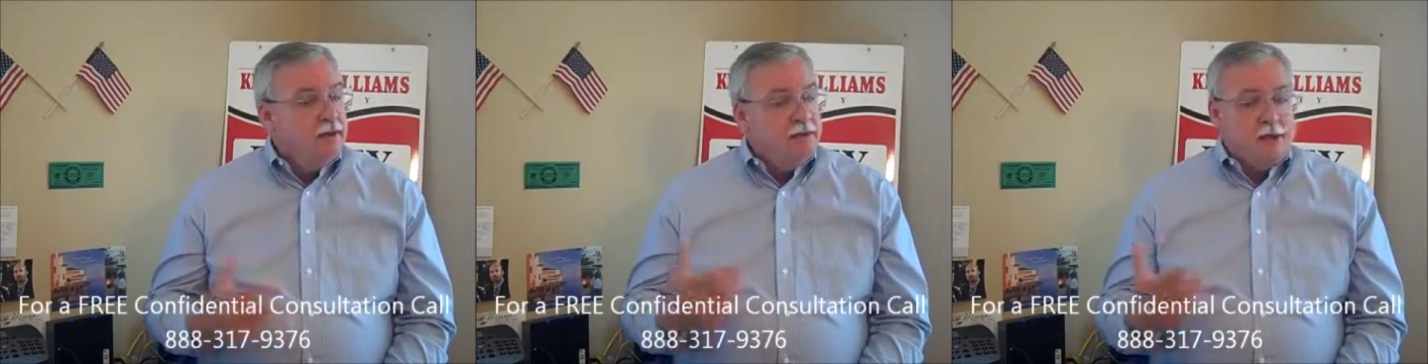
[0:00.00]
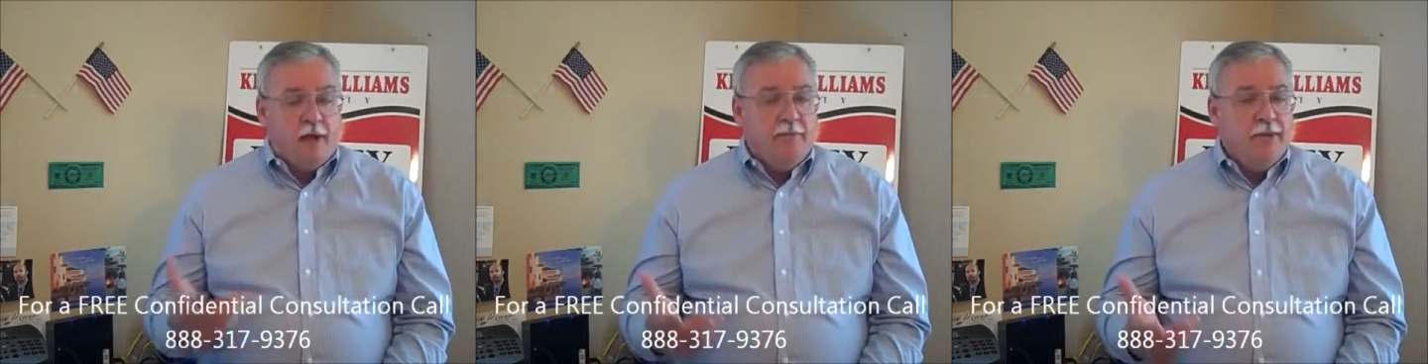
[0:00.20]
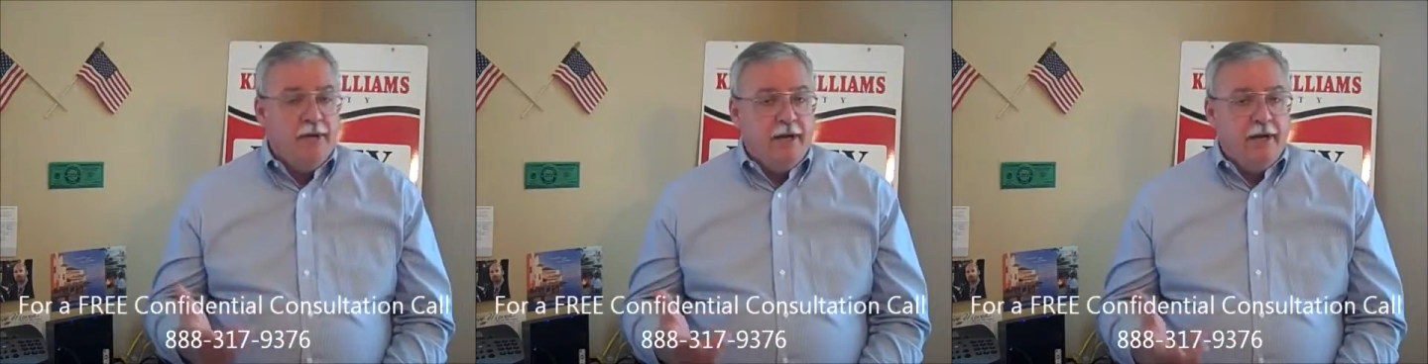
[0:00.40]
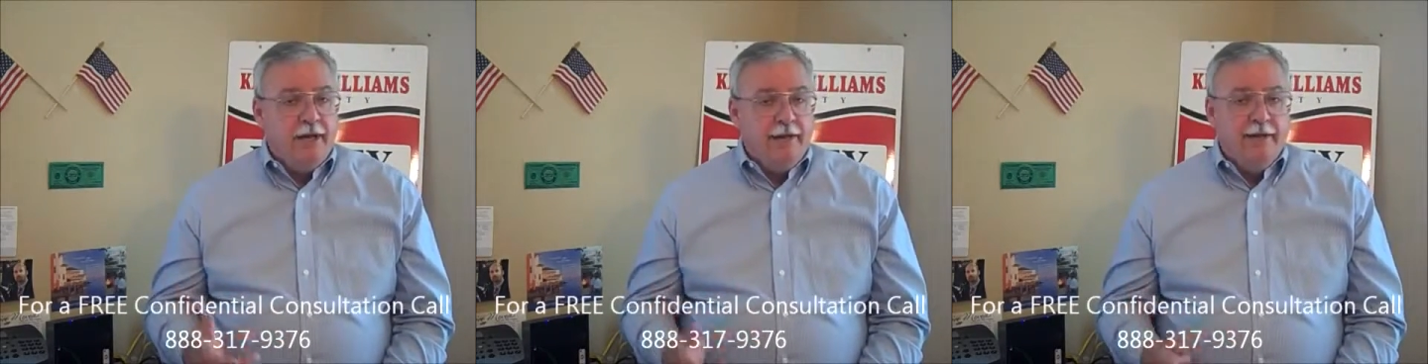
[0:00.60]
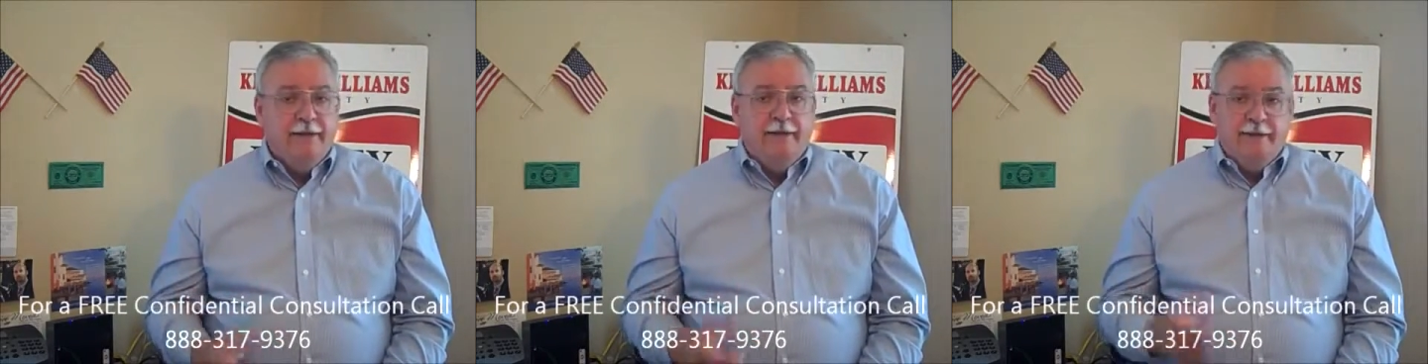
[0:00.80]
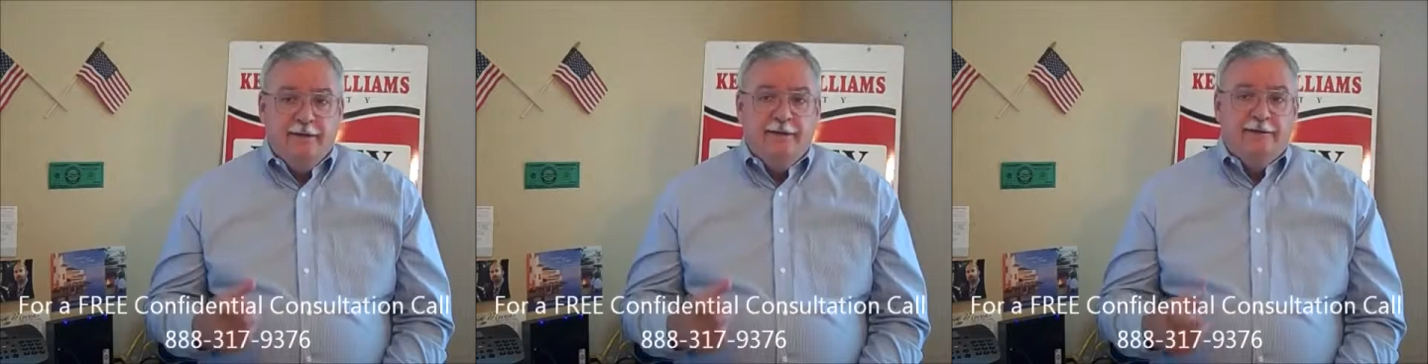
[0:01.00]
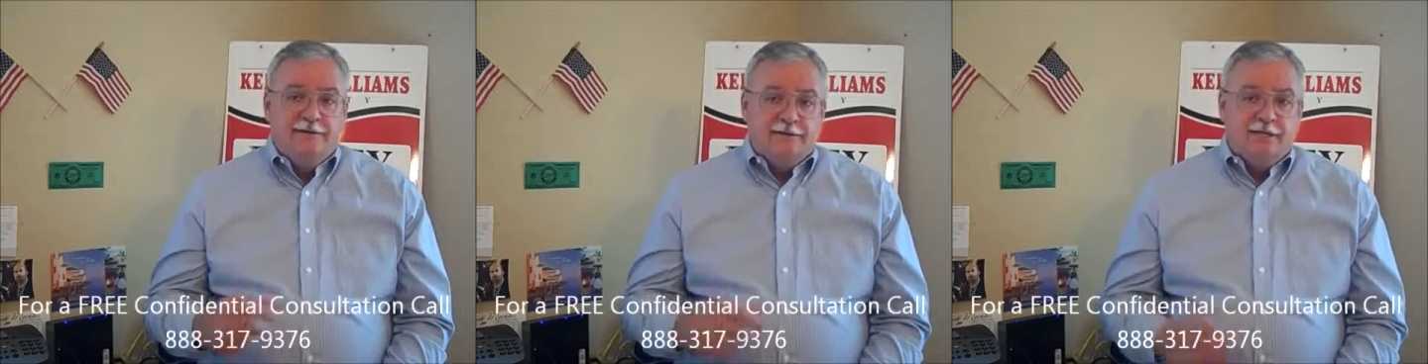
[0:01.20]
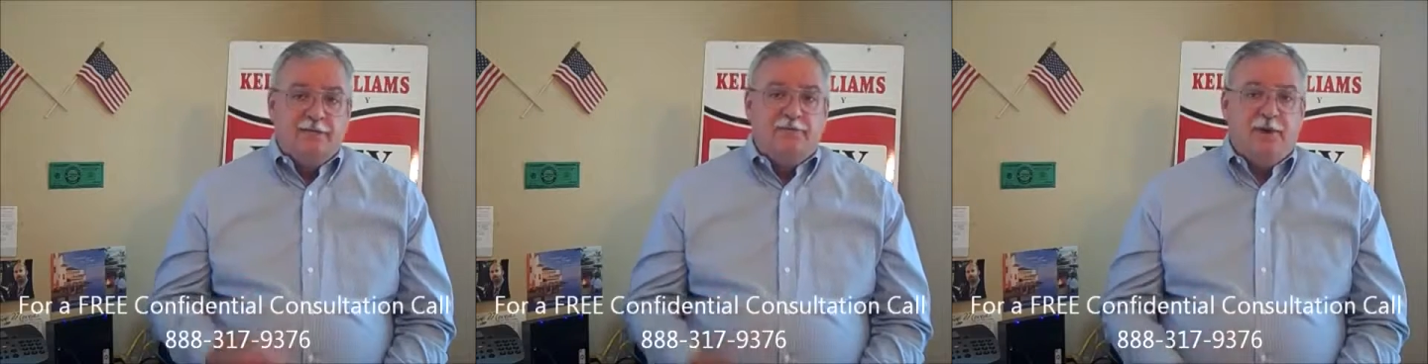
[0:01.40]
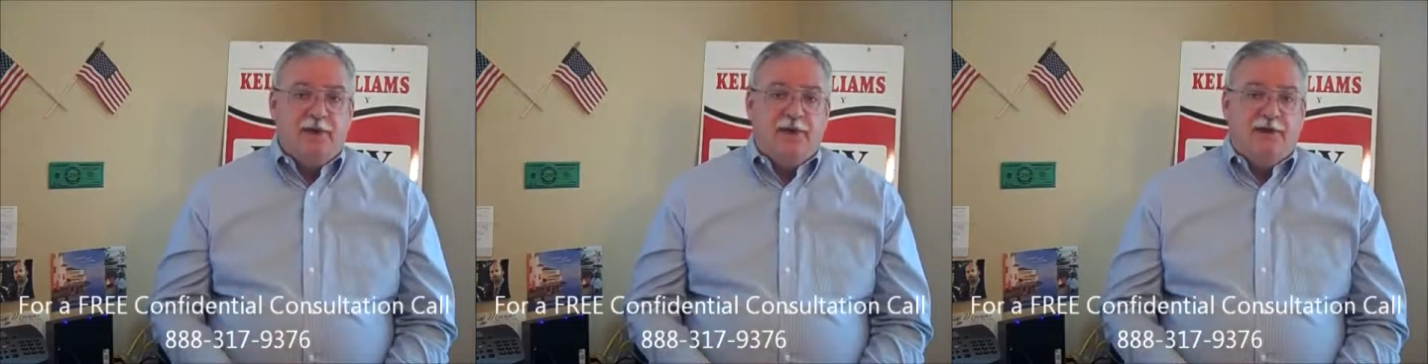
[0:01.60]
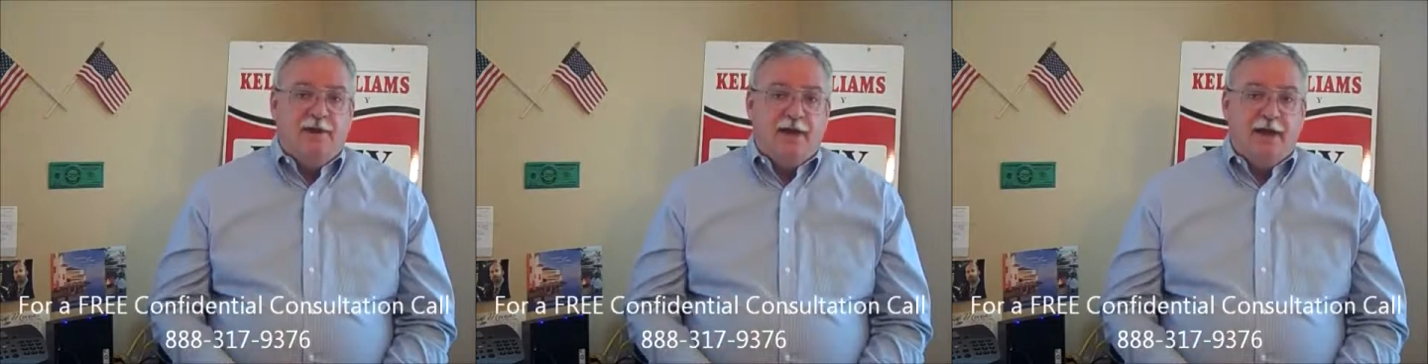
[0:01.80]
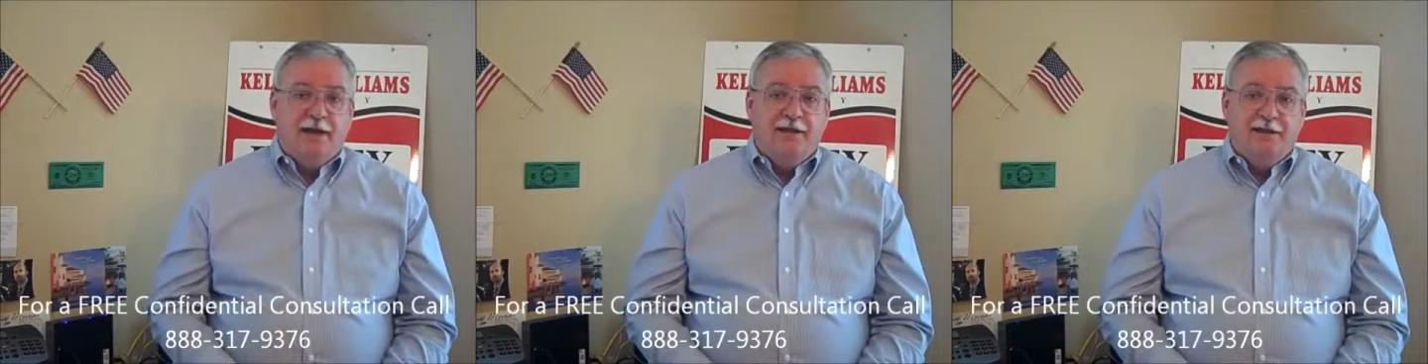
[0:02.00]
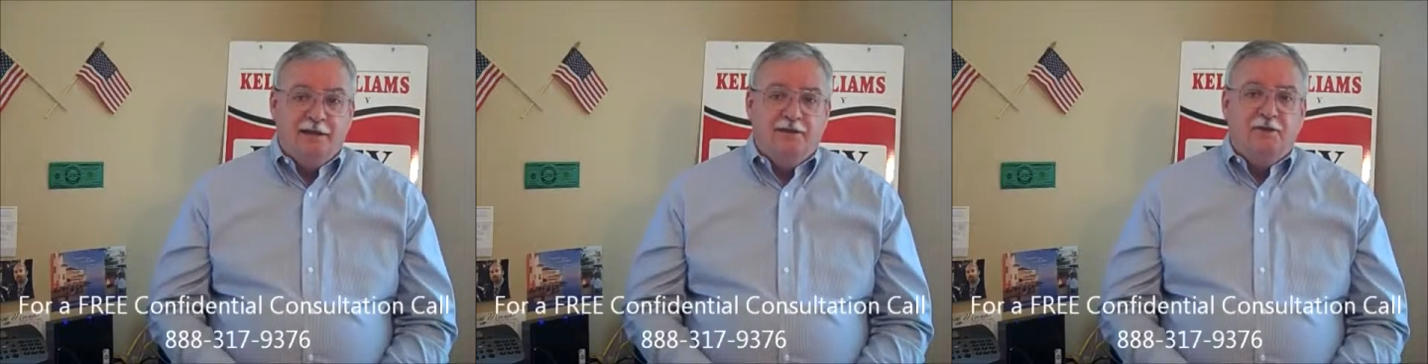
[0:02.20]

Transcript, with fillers: Call me today. Sleep better tonight.